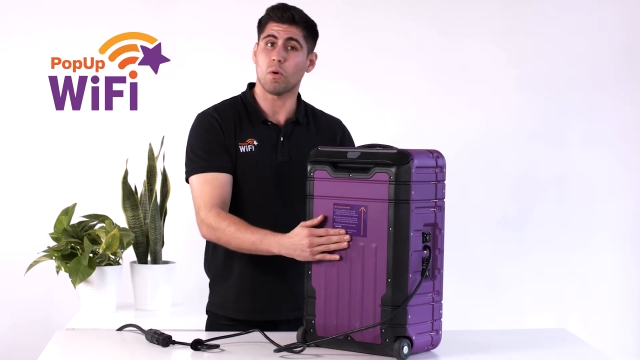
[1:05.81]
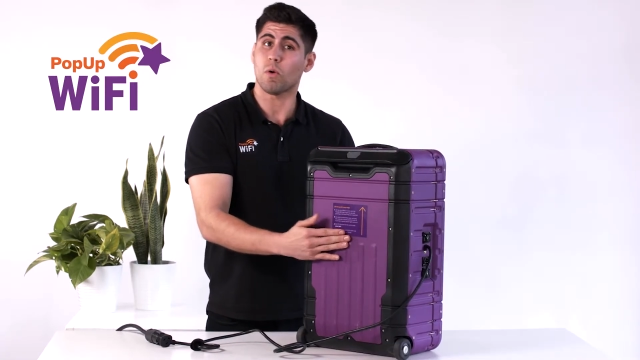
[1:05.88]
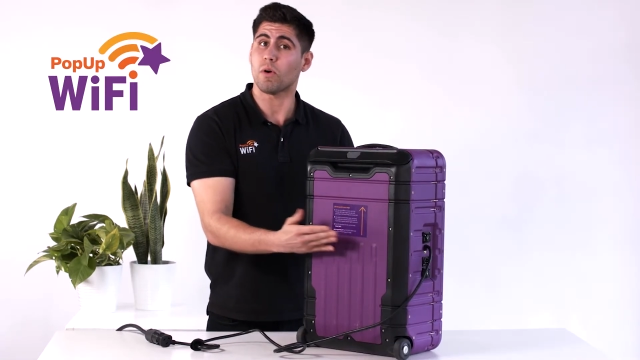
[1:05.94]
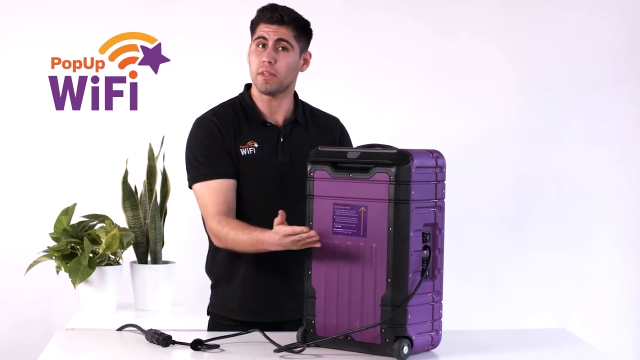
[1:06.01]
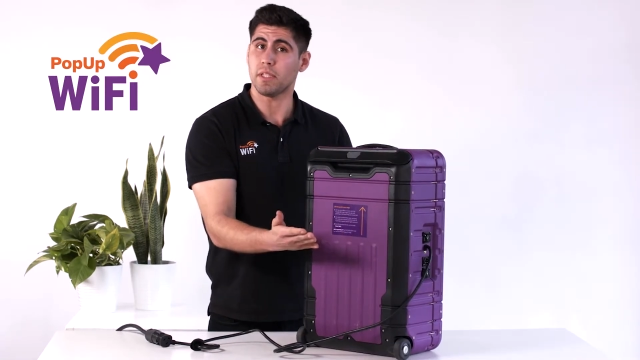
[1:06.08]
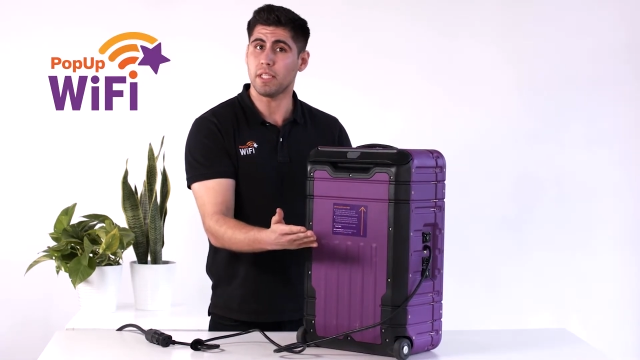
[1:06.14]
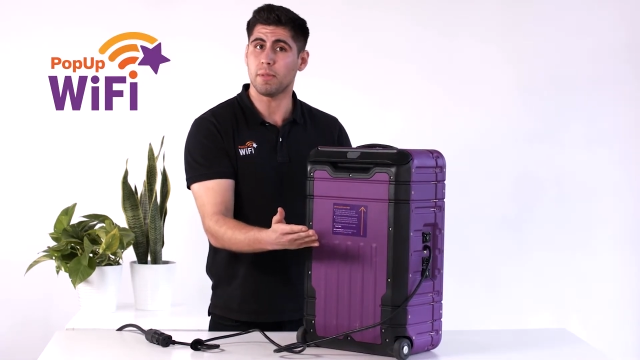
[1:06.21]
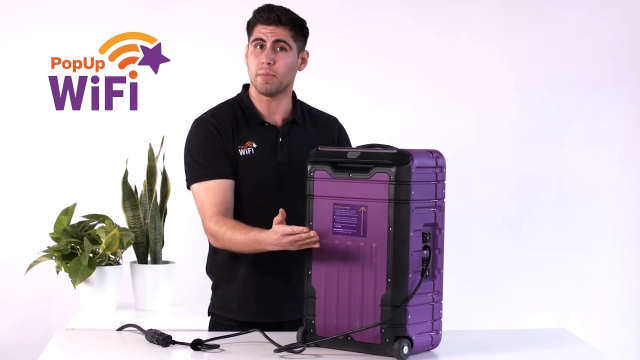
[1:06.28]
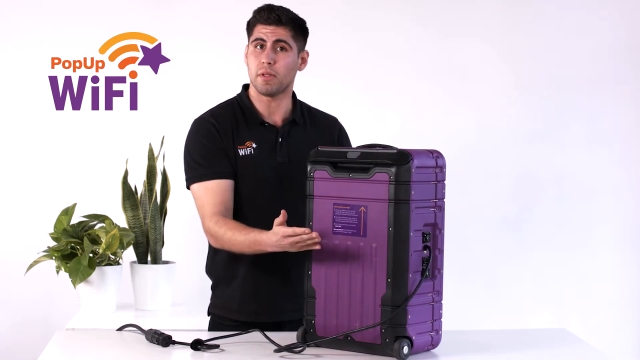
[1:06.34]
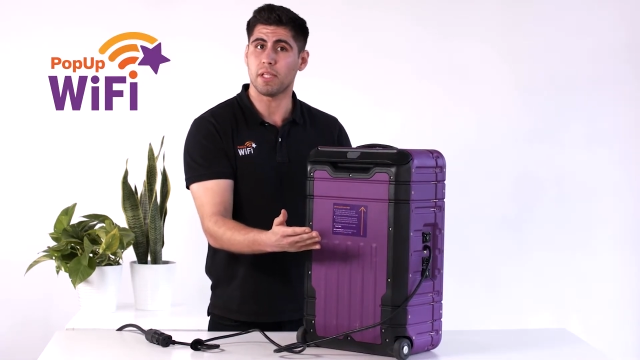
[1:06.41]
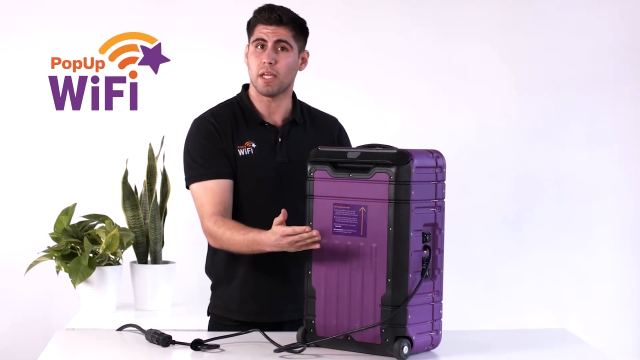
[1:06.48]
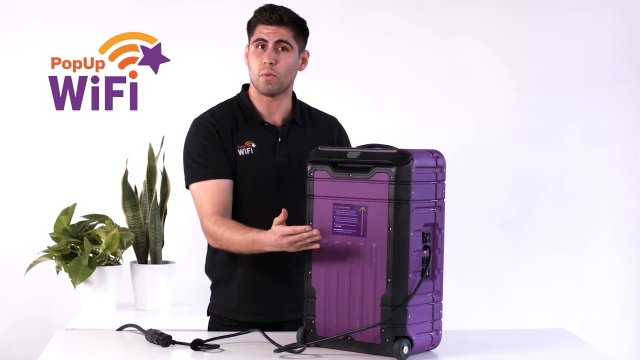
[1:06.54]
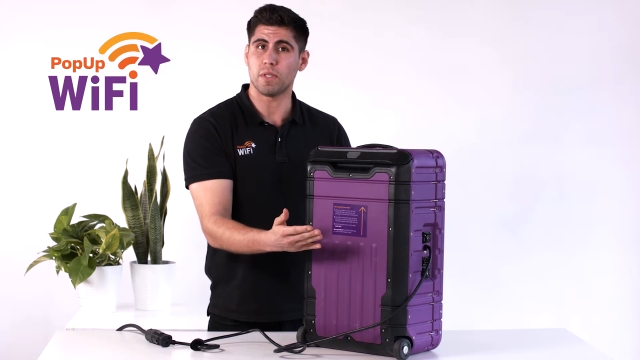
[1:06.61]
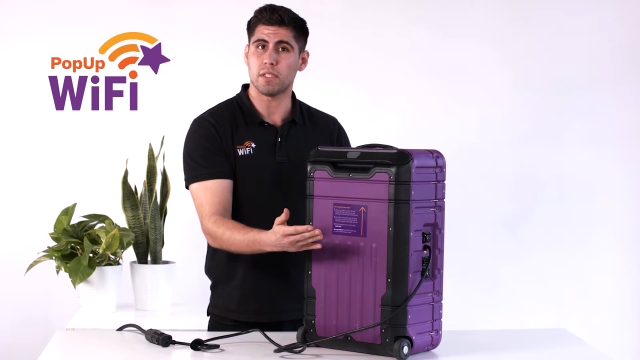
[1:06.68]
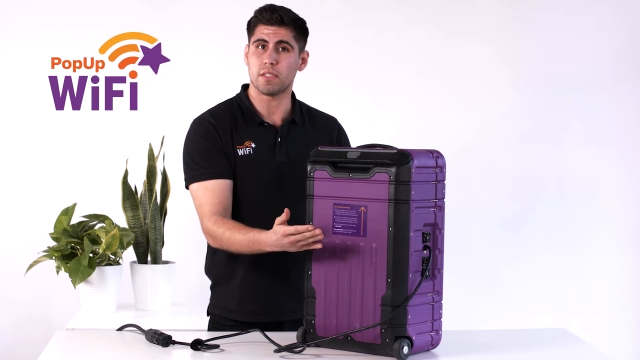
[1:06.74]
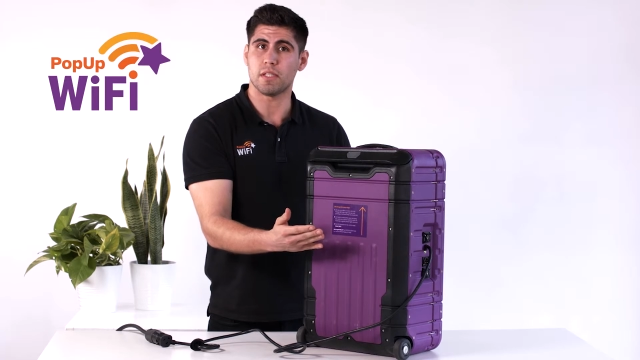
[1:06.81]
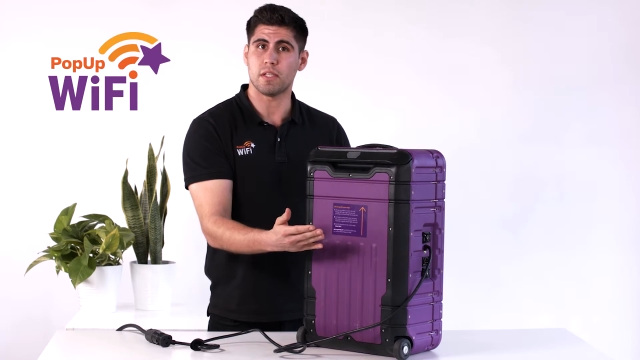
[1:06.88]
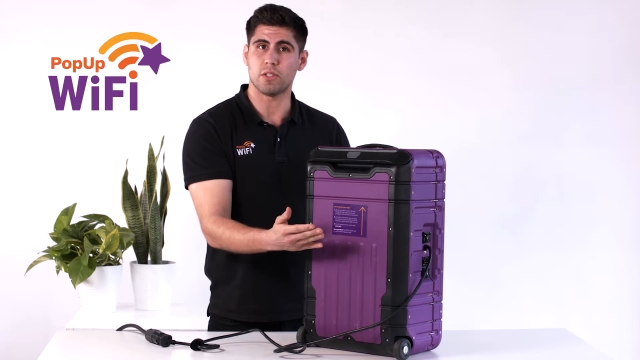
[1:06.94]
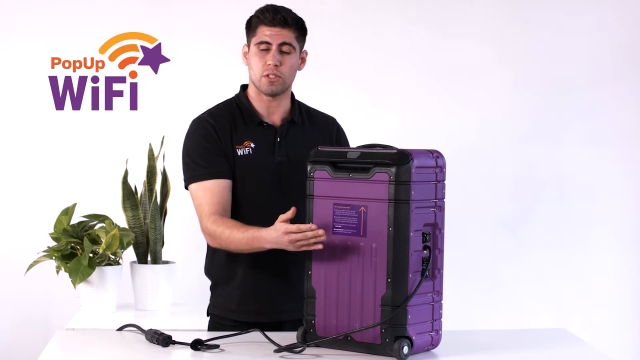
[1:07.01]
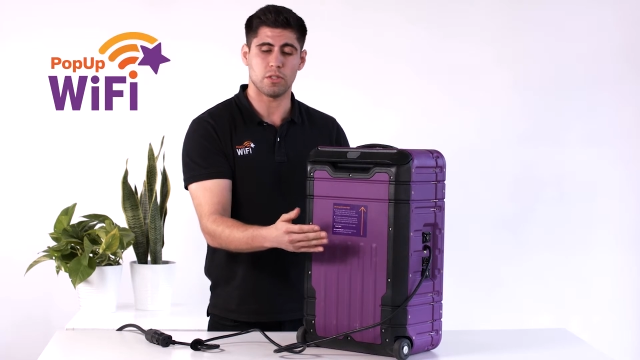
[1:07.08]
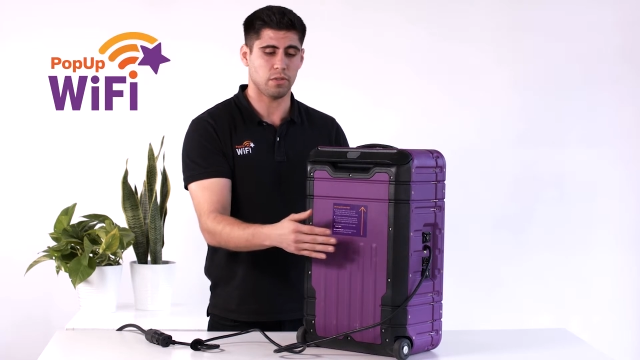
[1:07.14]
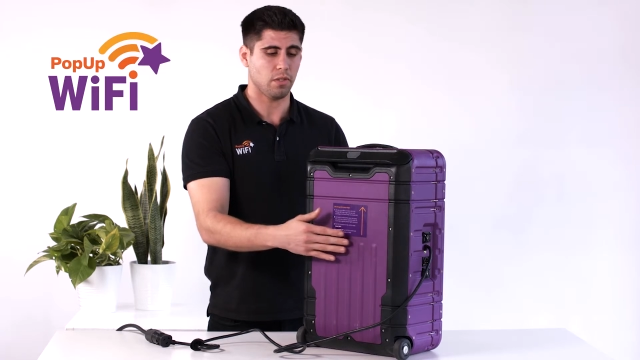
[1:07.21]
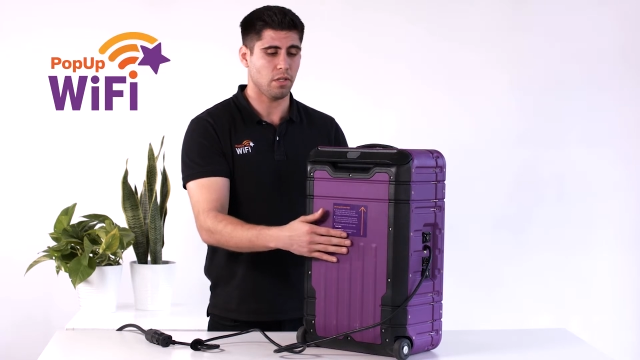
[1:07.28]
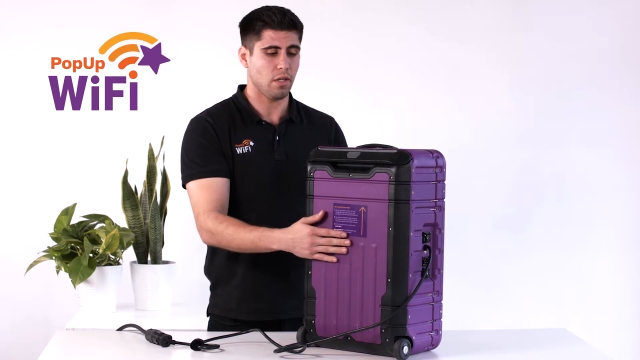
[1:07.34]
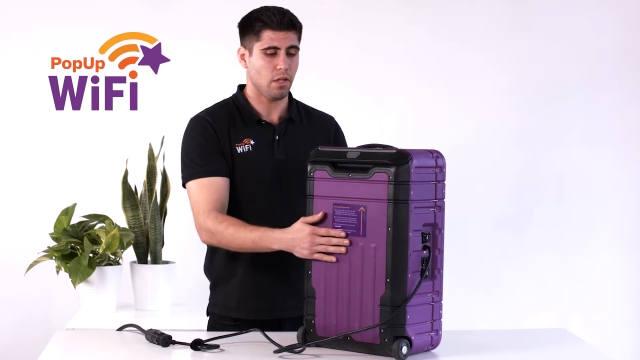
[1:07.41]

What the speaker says: or in the email that we sent you.